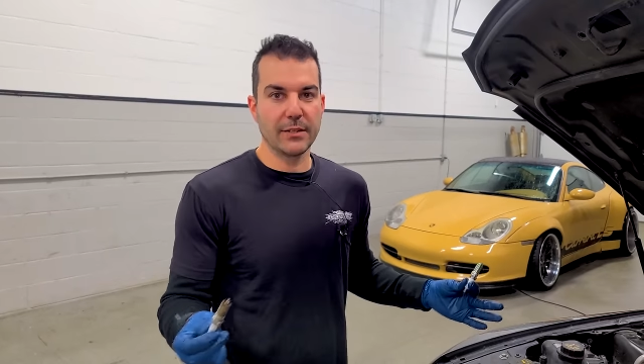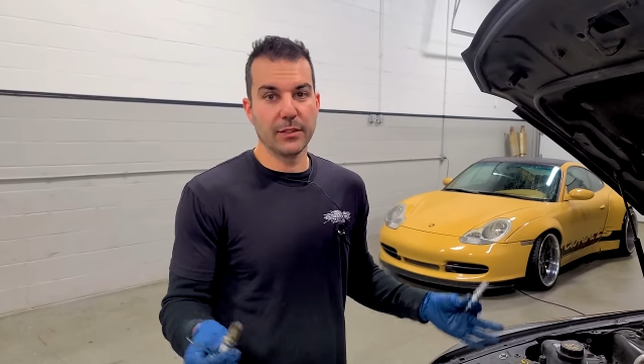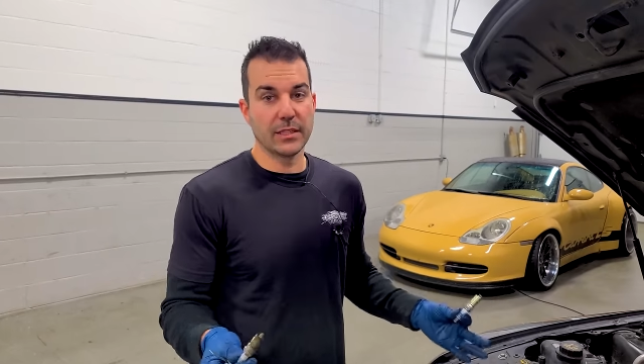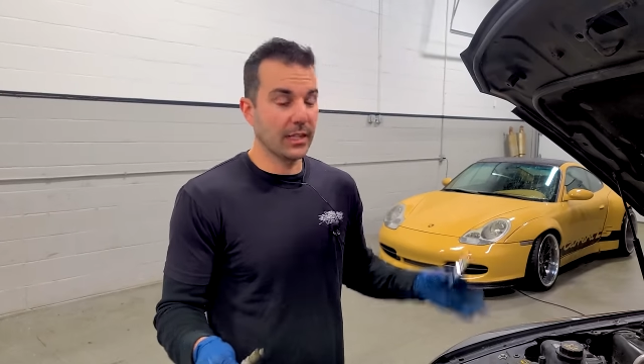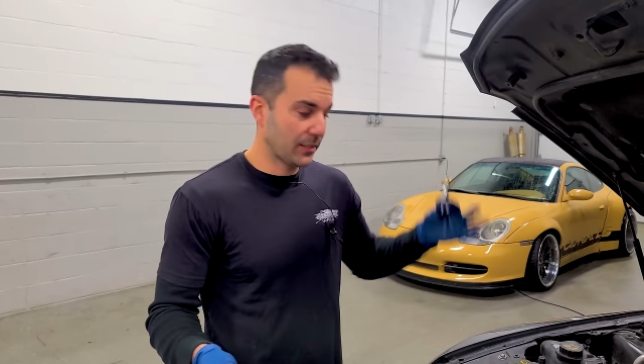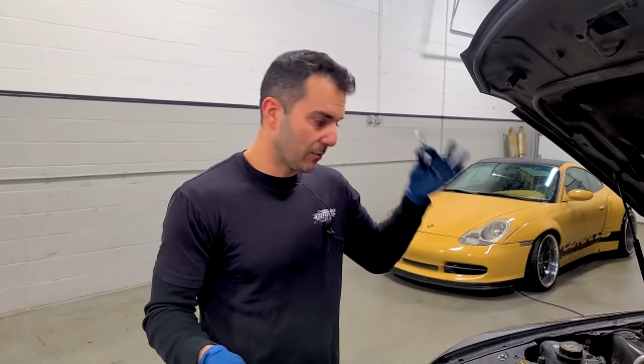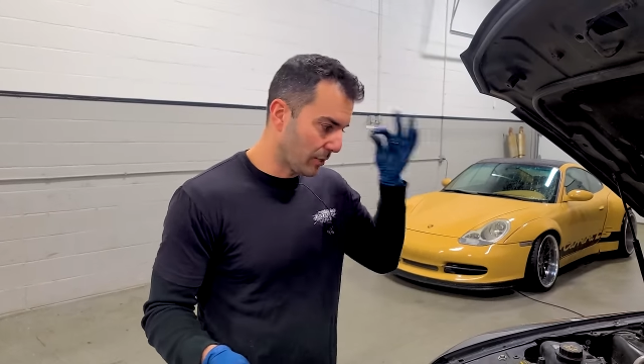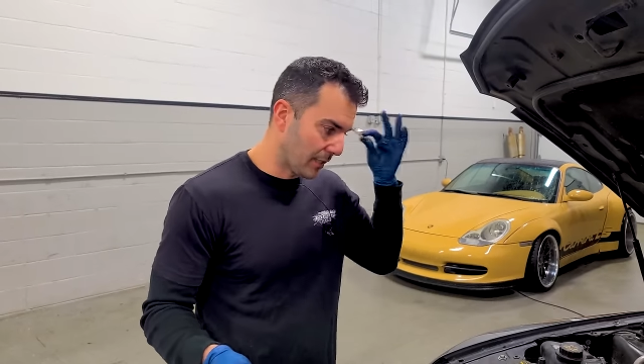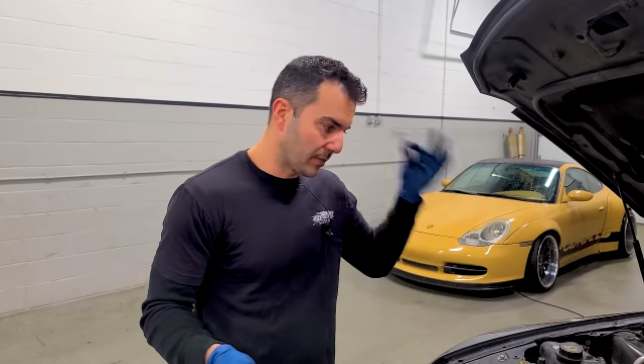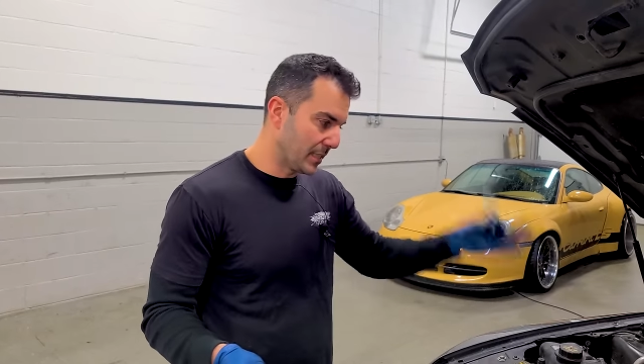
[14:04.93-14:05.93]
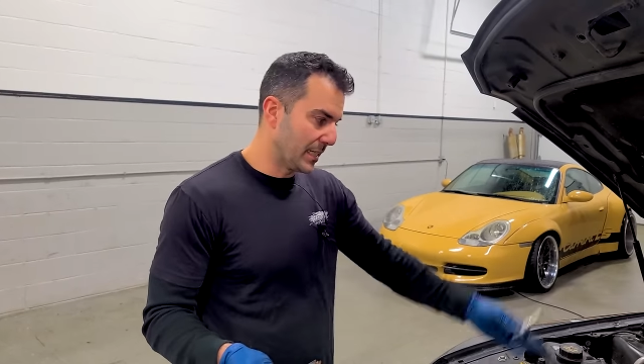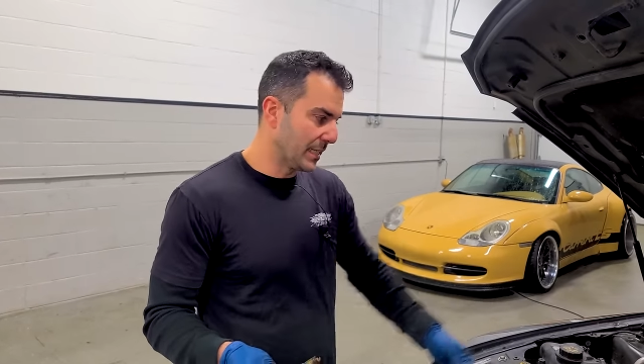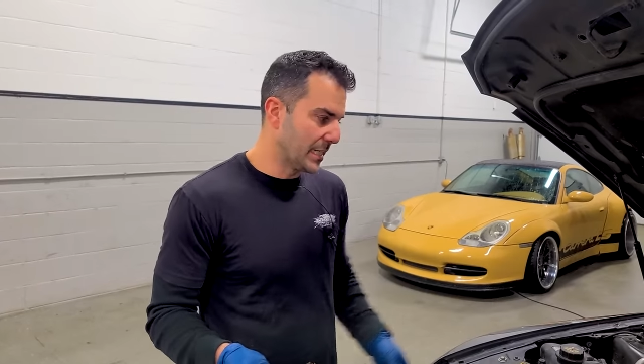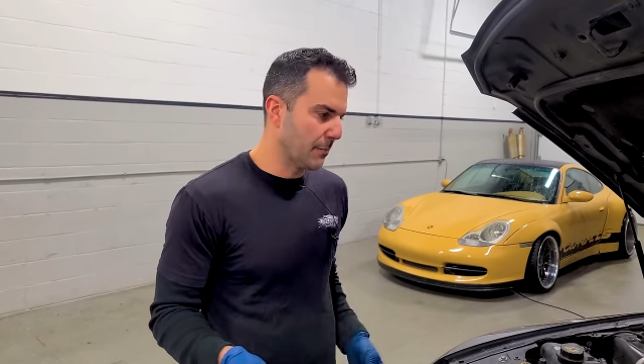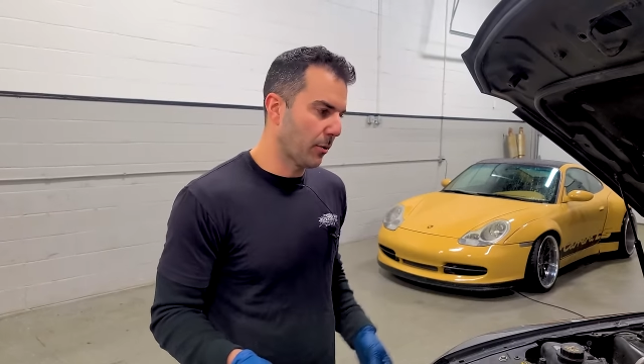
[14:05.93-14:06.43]
If it doesn't, we'll have to
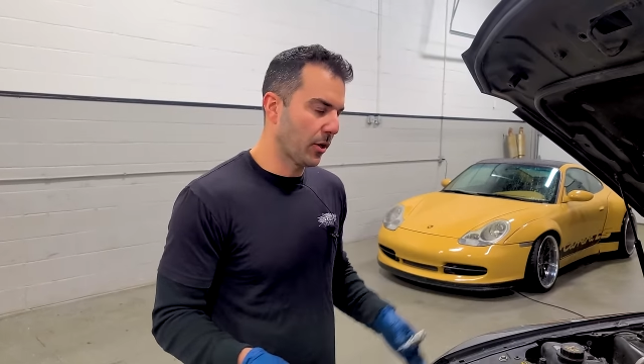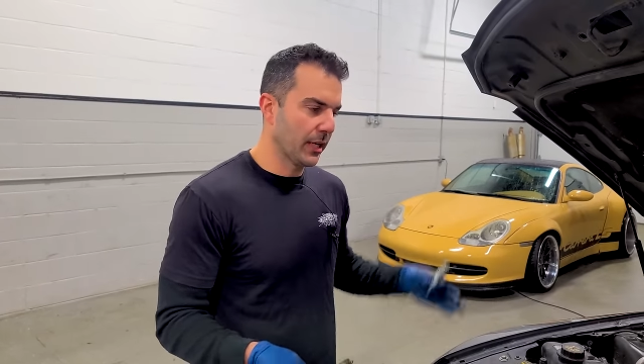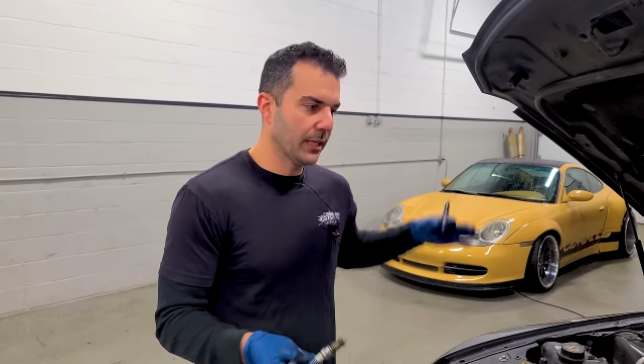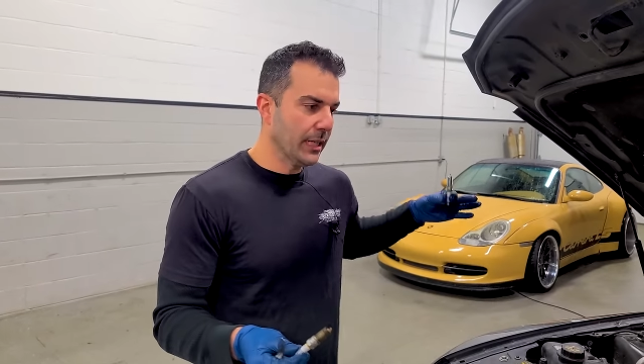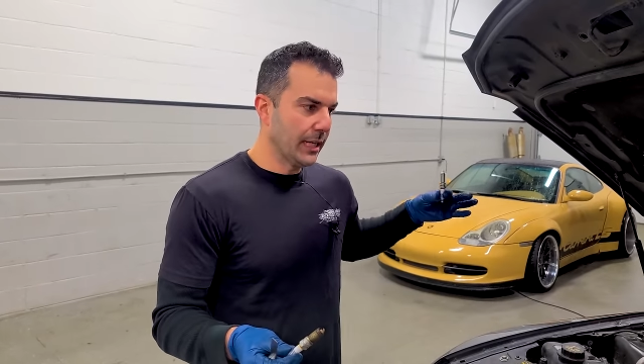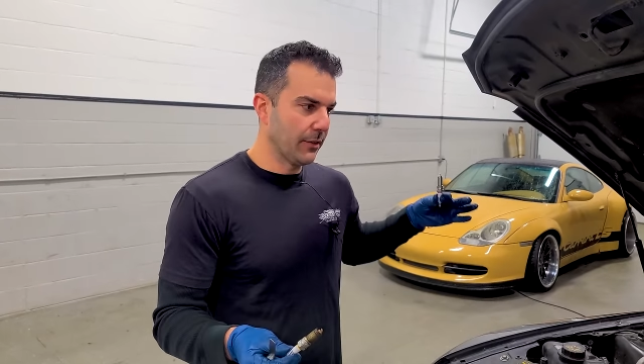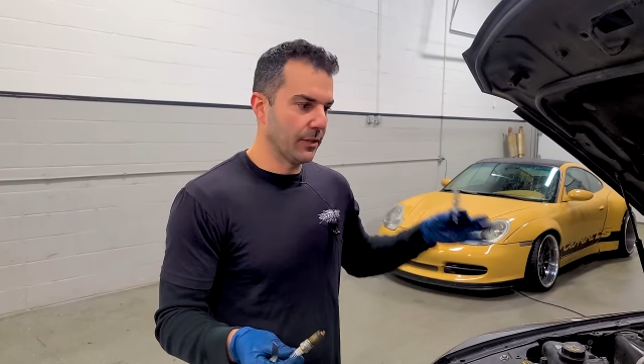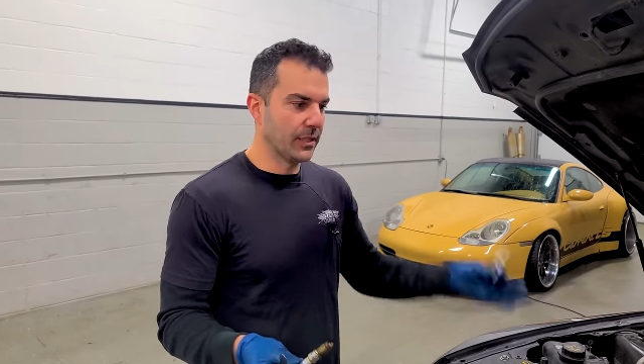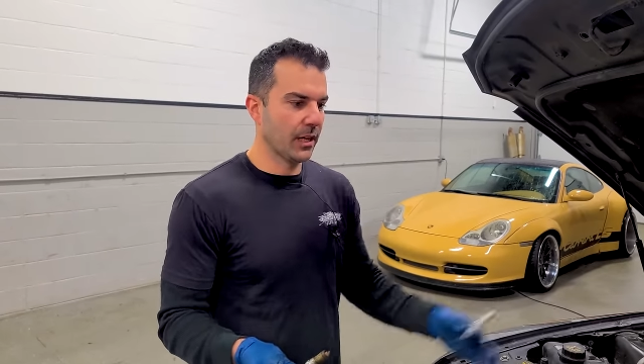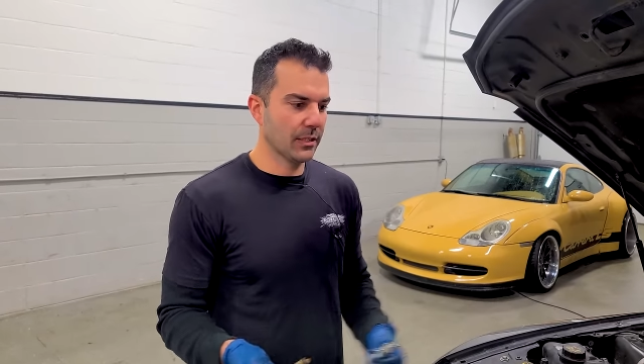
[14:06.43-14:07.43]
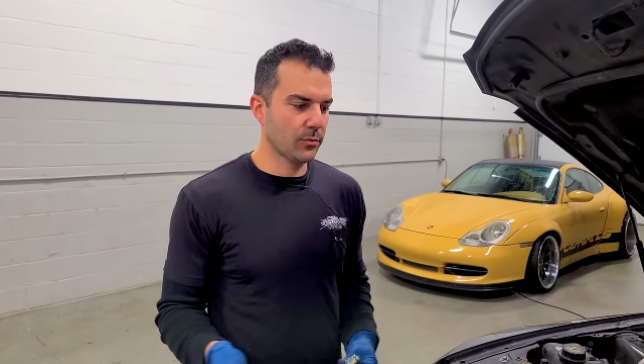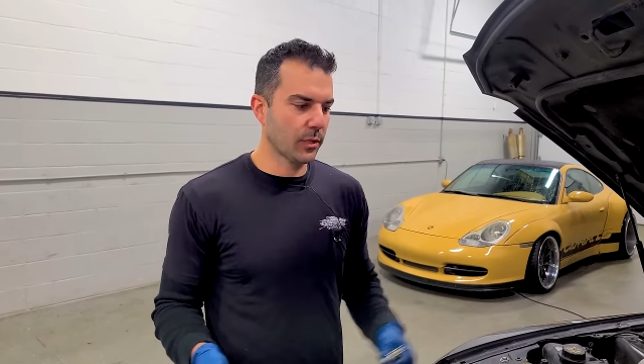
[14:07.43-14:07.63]
dig deeper. And if it does,